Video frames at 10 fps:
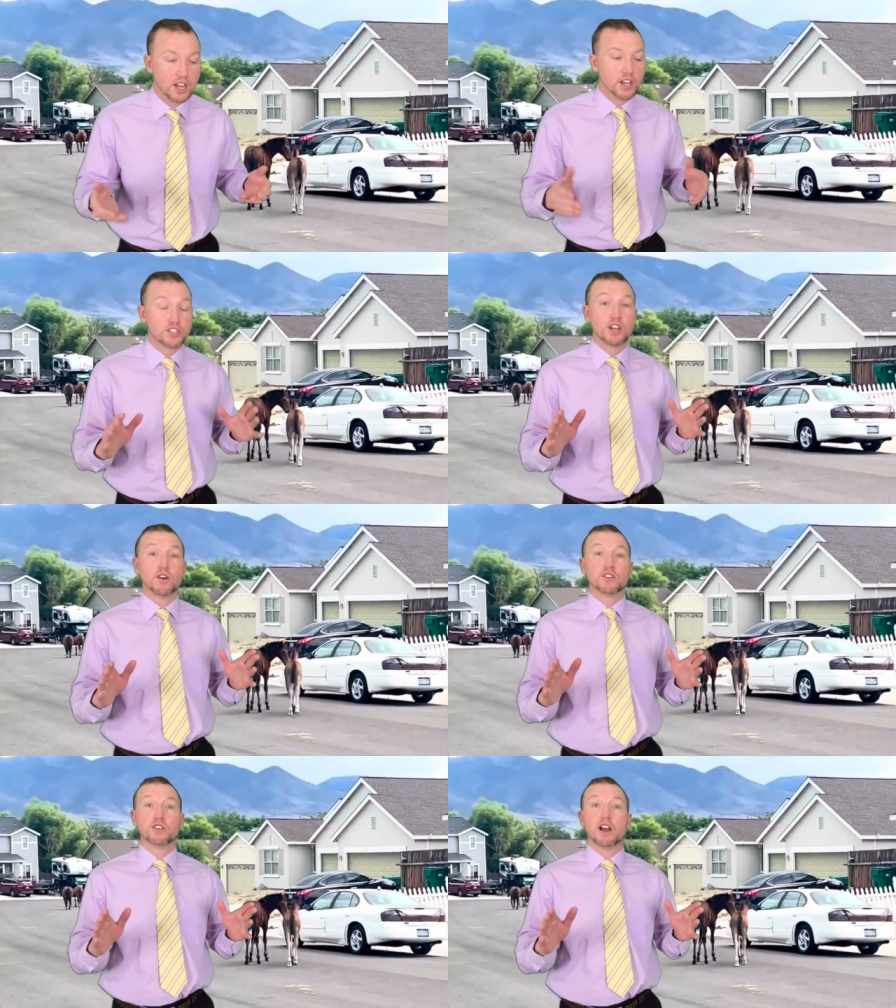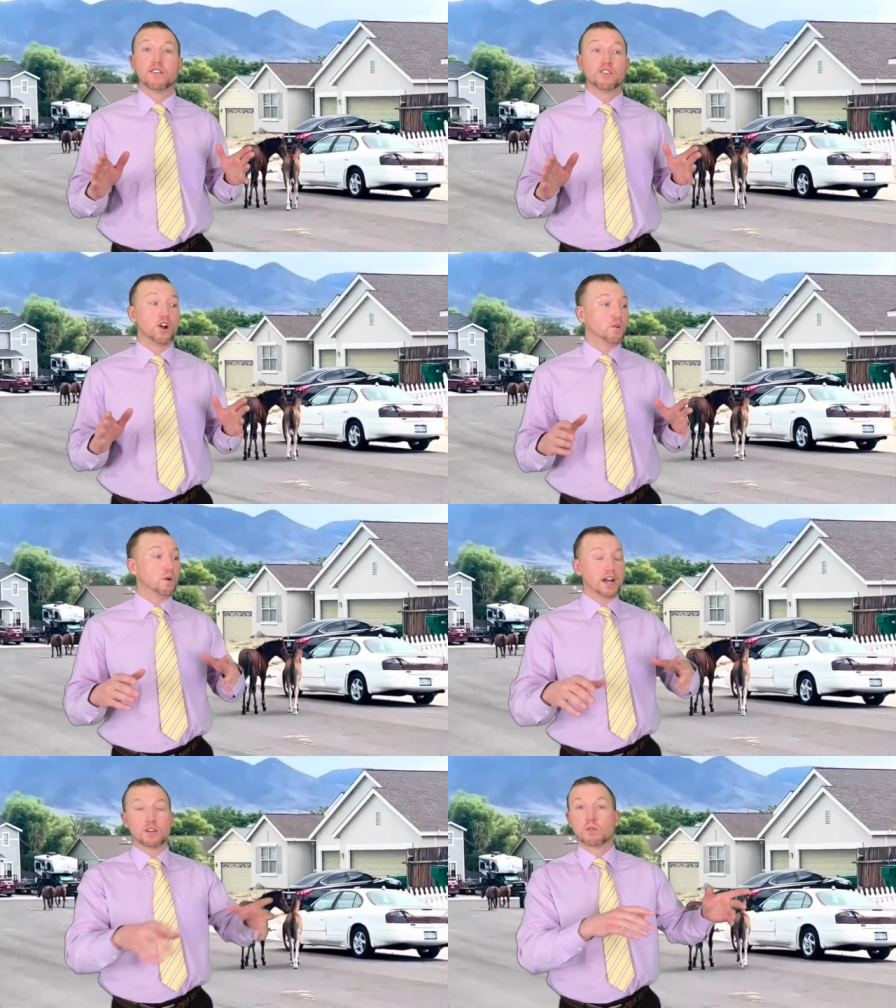So you have
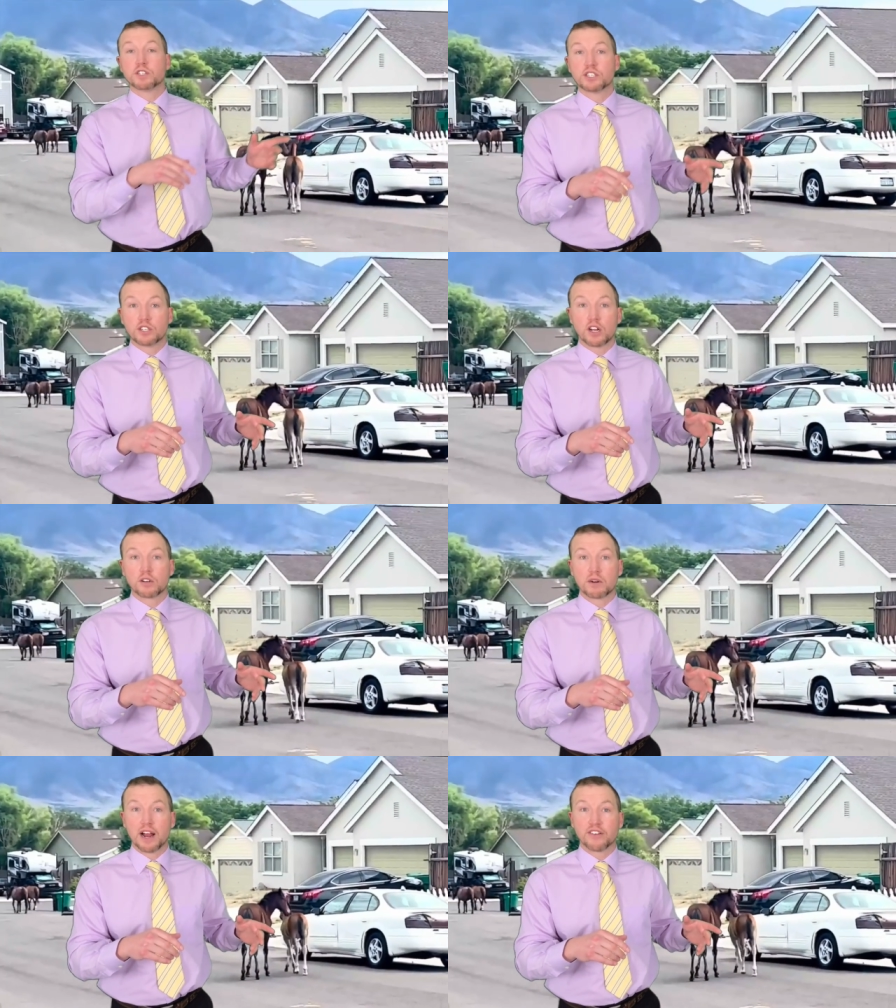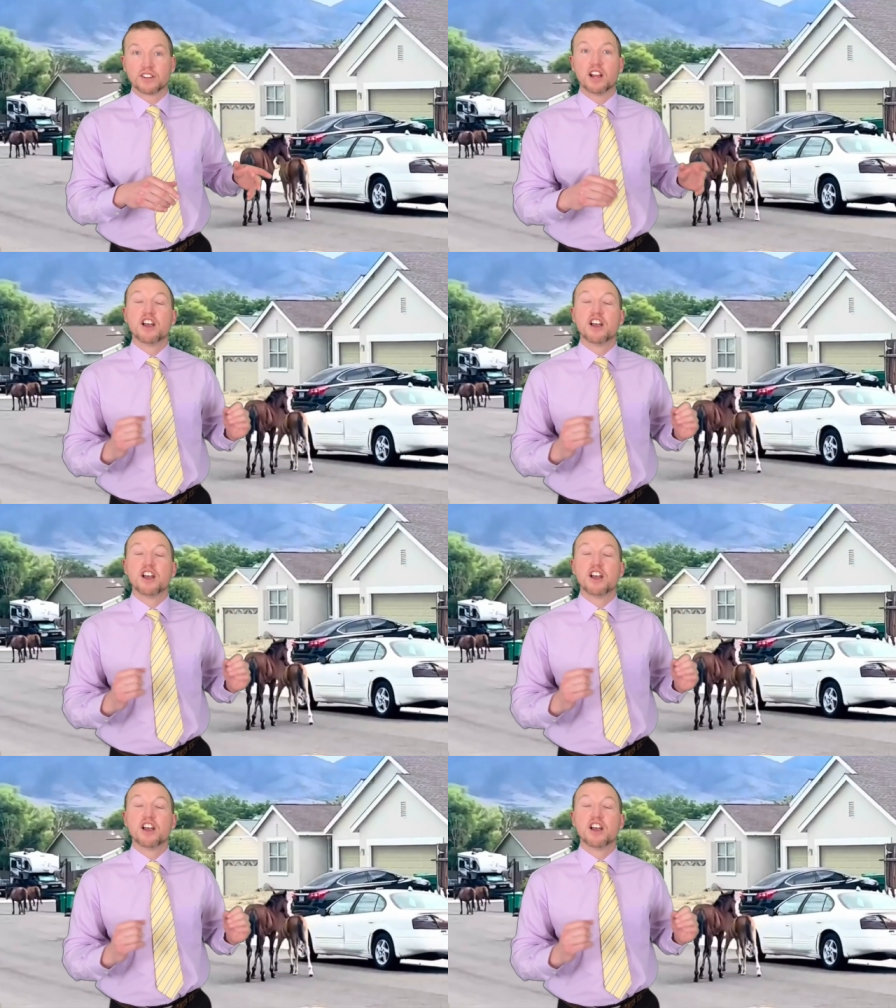wild horses all around.